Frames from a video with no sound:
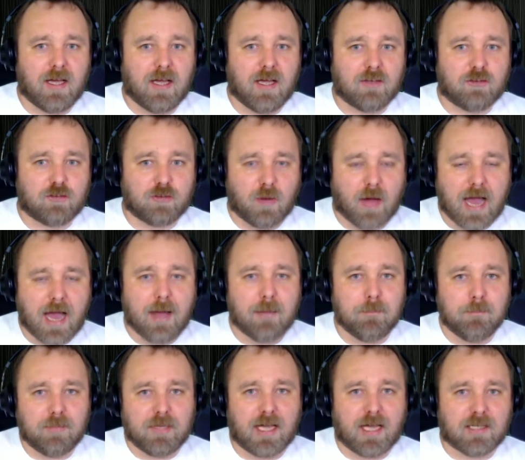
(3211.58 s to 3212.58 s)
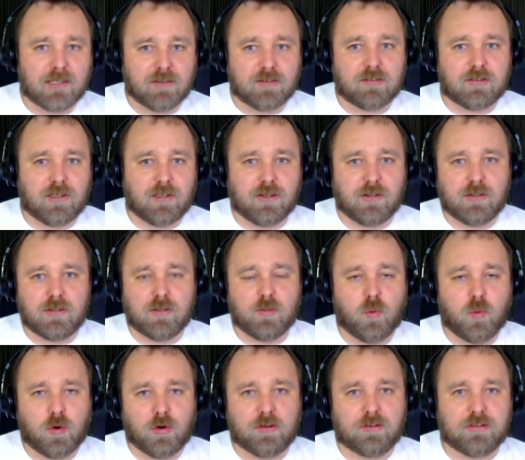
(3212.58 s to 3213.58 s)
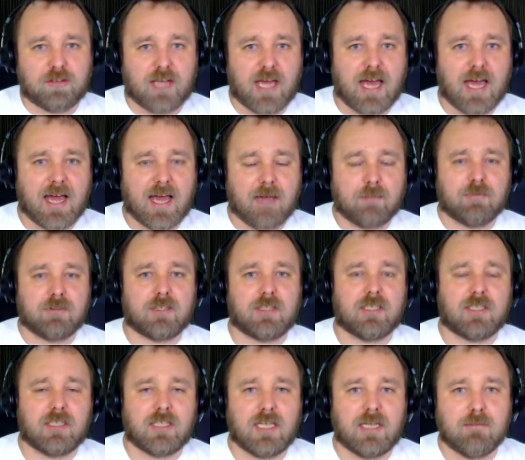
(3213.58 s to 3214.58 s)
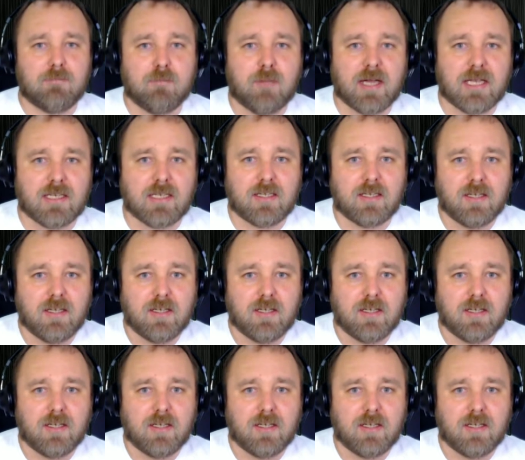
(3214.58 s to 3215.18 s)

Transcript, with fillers: So I'm kind of steering towards that. I'm thinking they might...